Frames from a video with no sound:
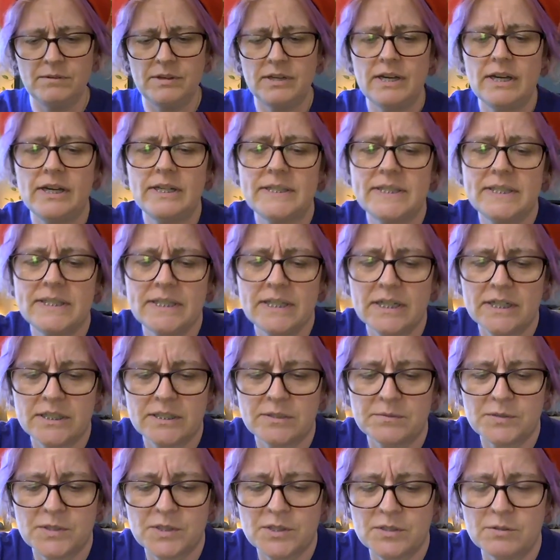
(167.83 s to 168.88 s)
We got
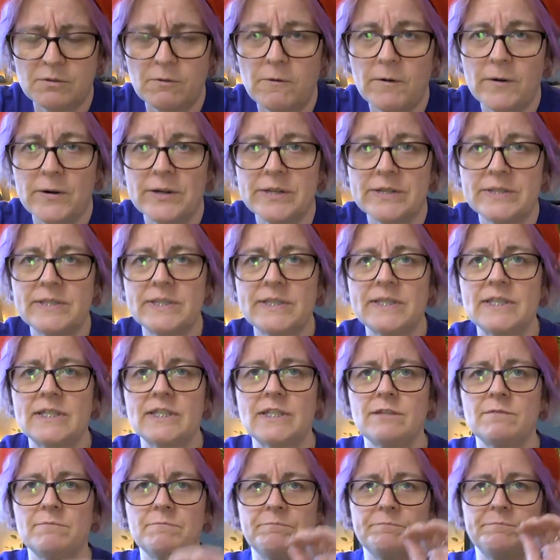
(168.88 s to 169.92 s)
six of
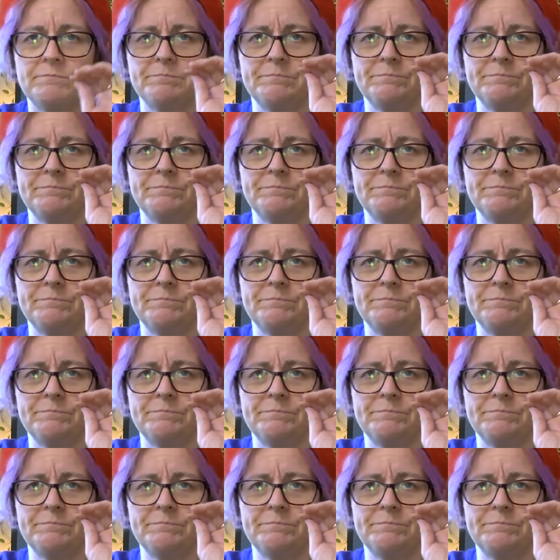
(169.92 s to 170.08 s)
swords.